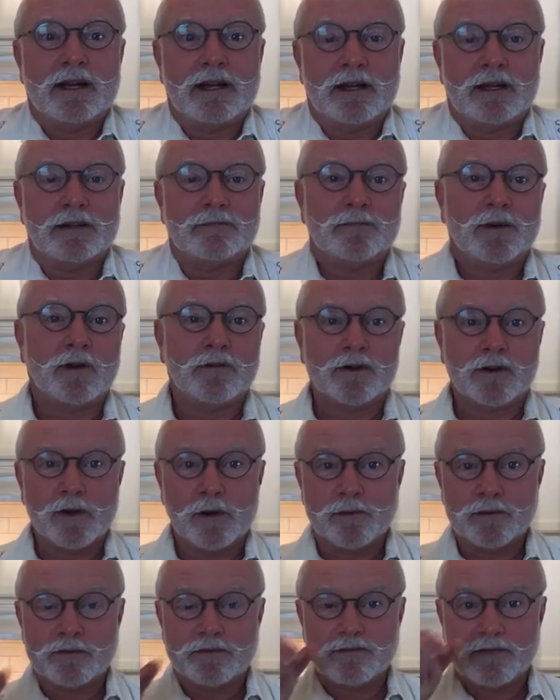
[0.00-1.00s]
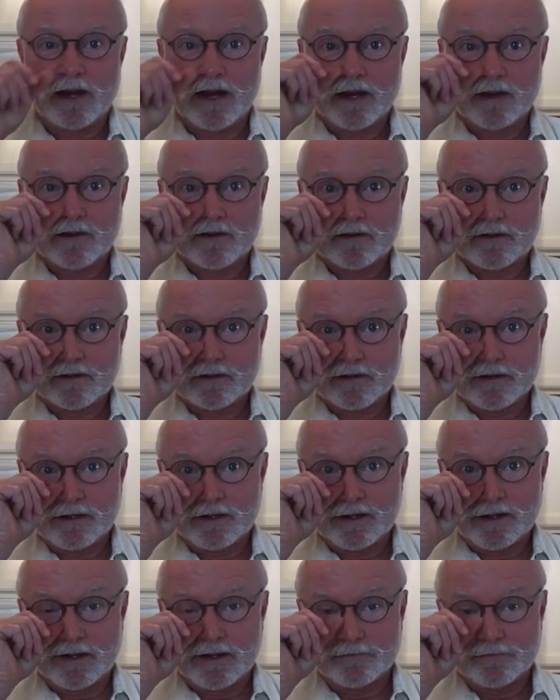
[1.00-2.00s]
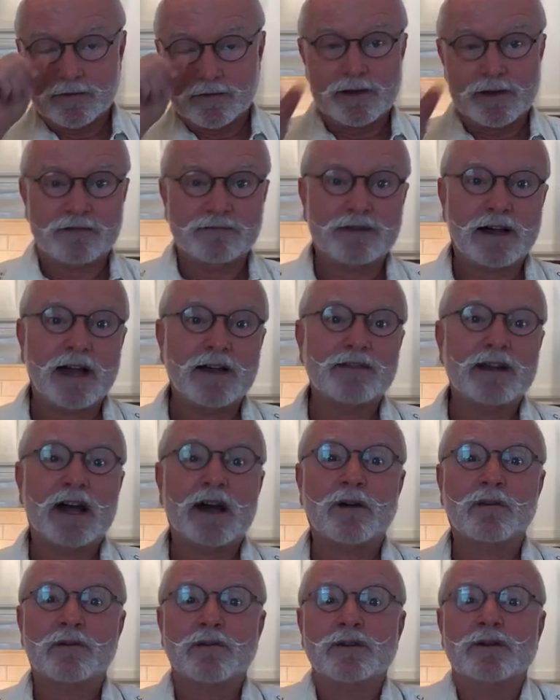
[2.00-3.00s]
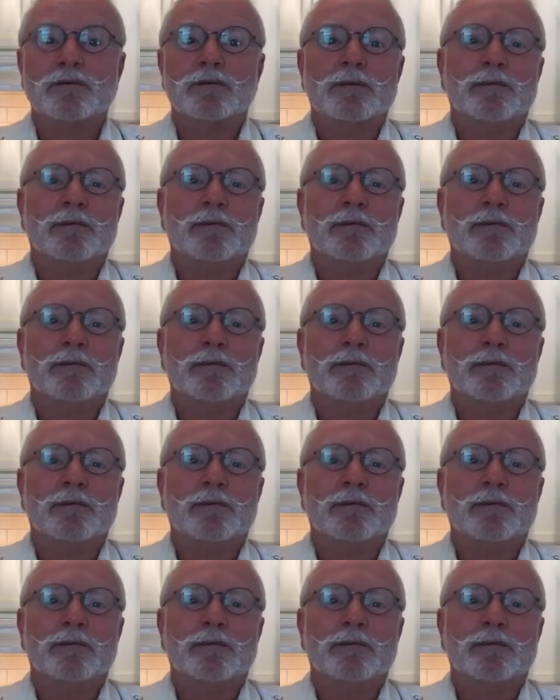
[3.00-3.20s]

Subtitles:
over an open fire for about 5 hours.